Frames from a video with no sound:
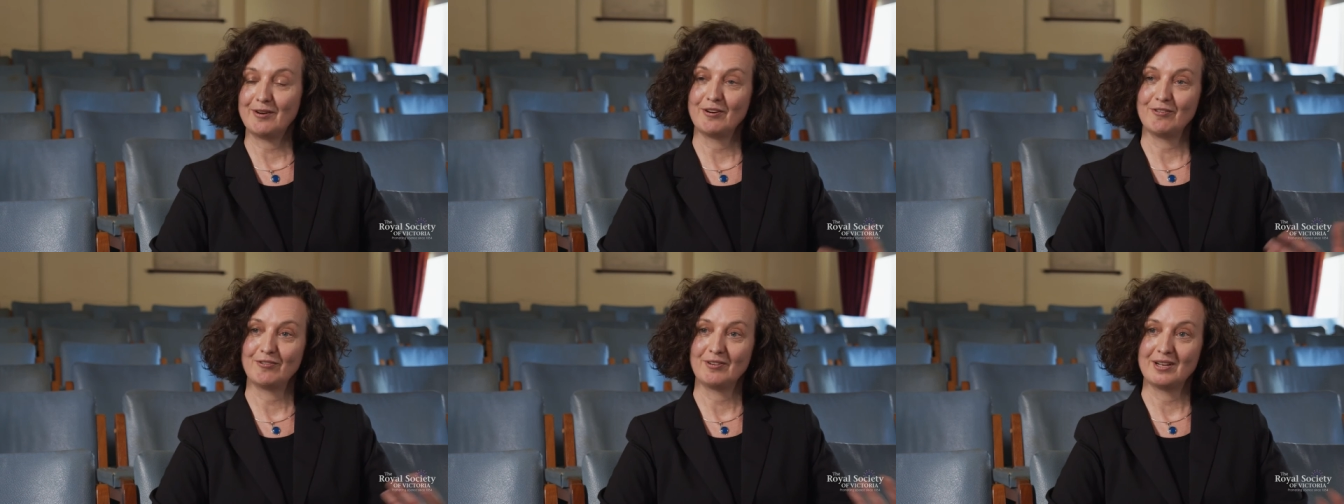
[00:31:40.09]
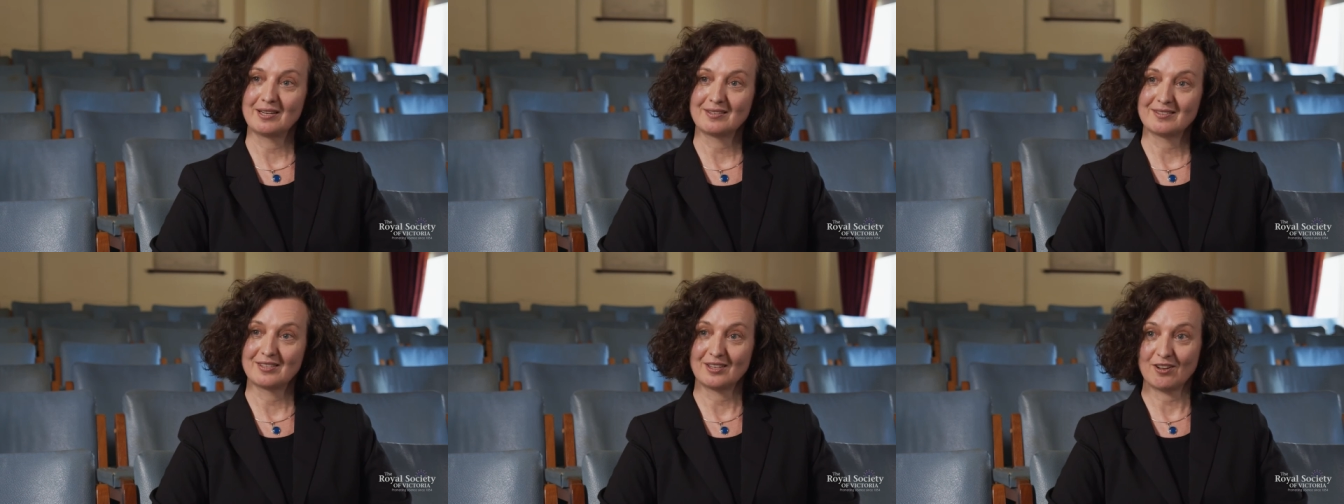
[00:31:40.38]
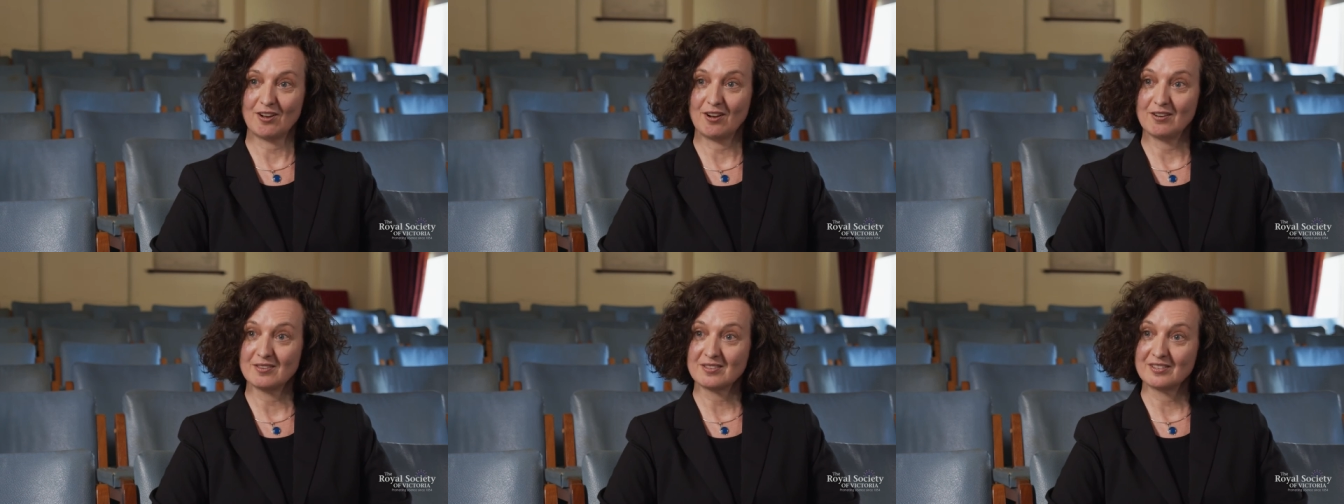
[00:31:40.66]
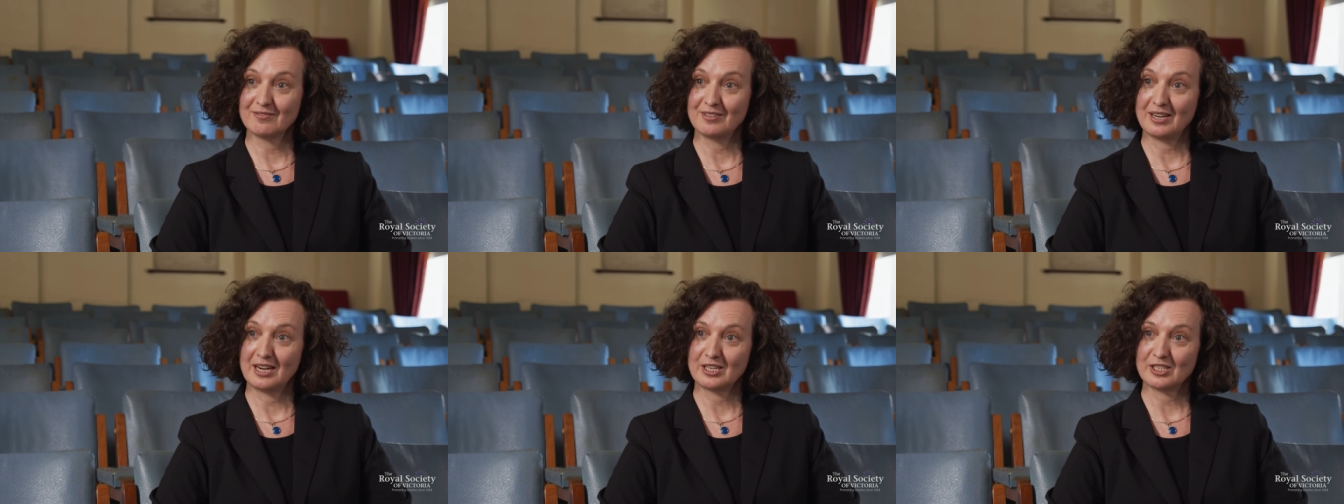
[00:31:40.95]
reflects the cost
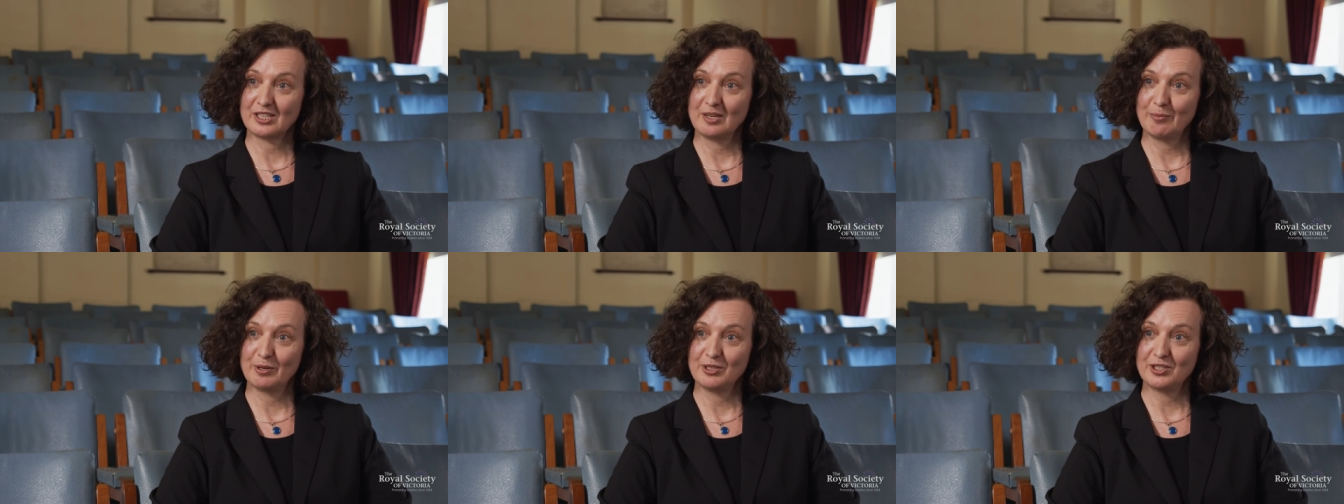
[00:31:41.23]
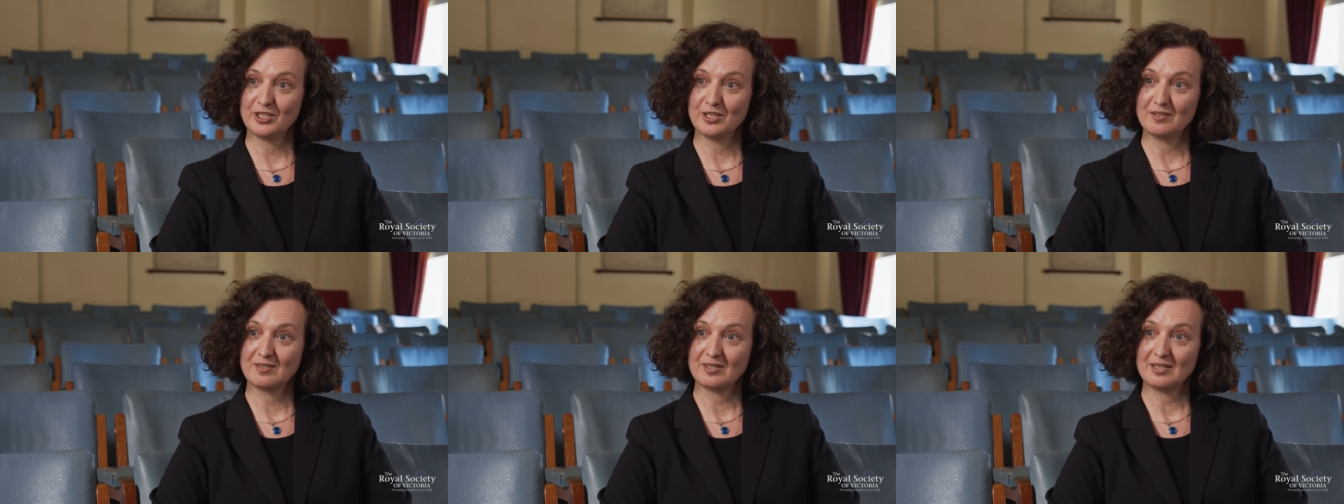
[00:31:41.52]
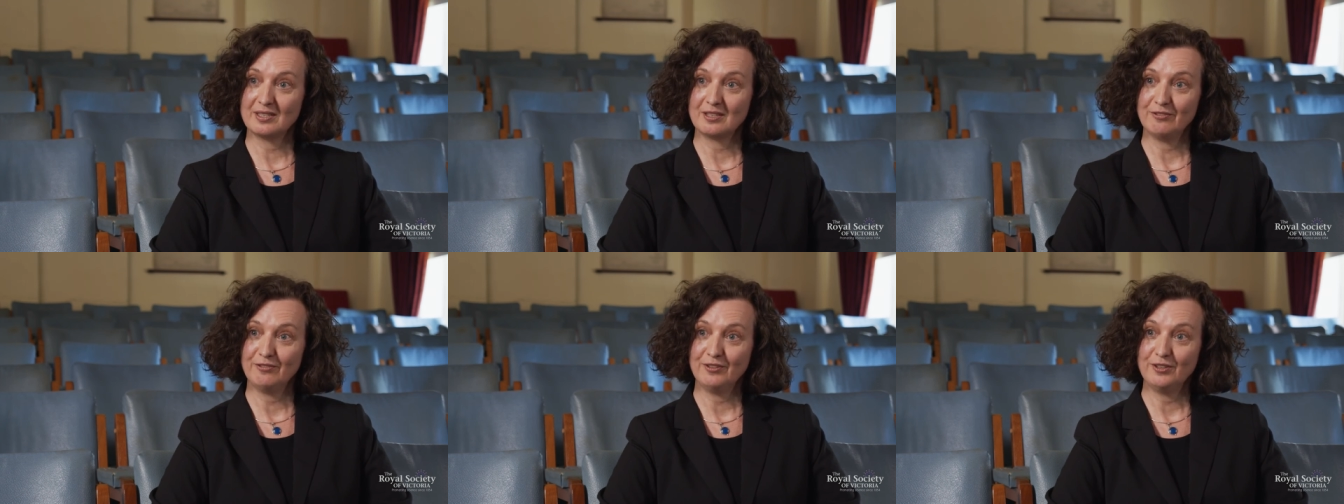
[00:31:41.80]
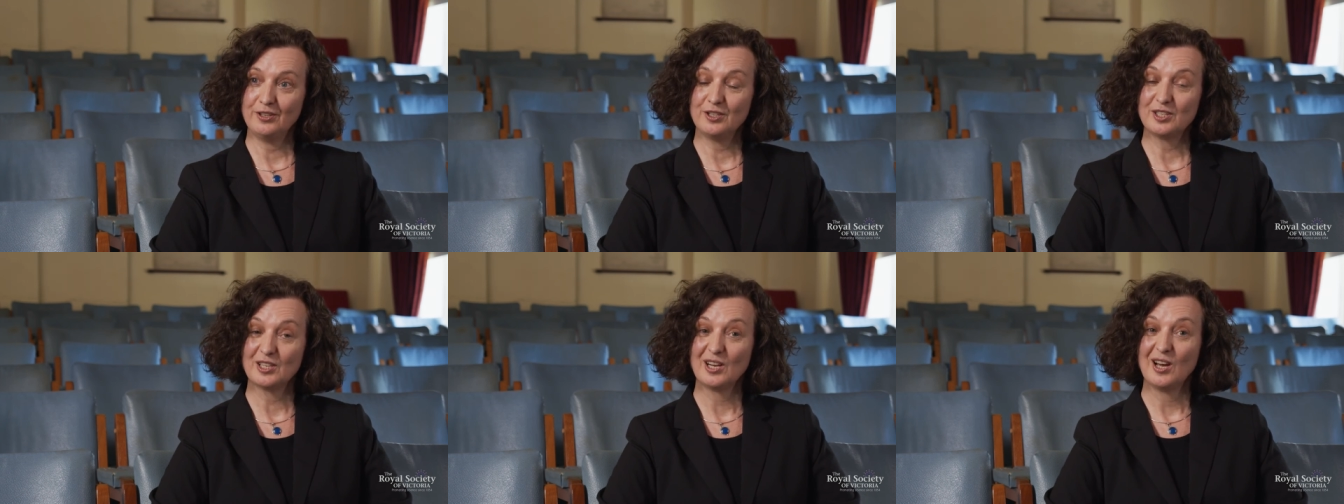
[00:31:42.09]
of actually producing the
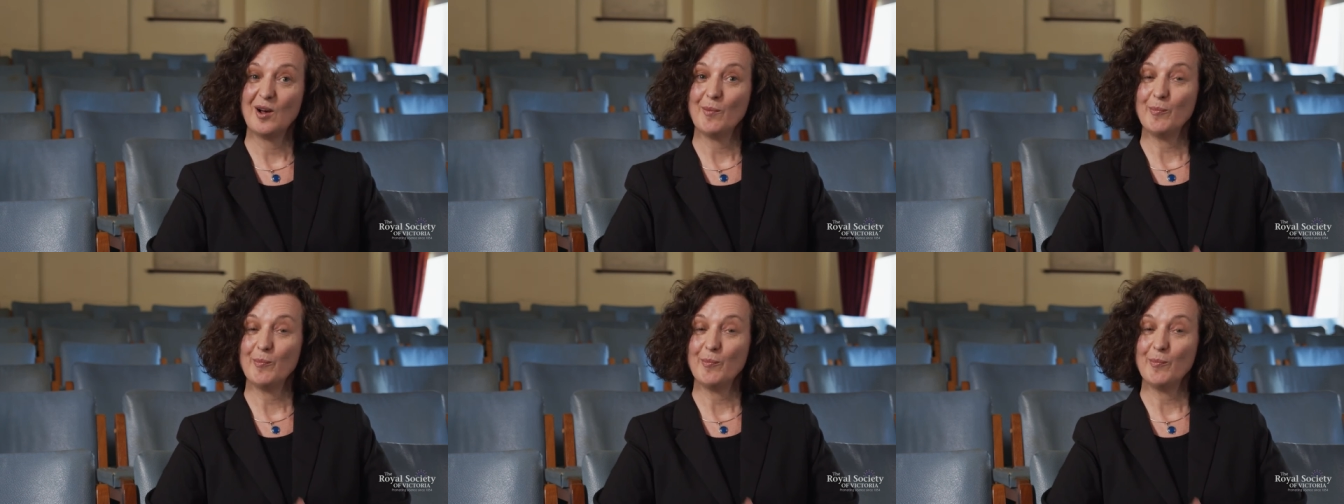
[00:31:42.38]
food,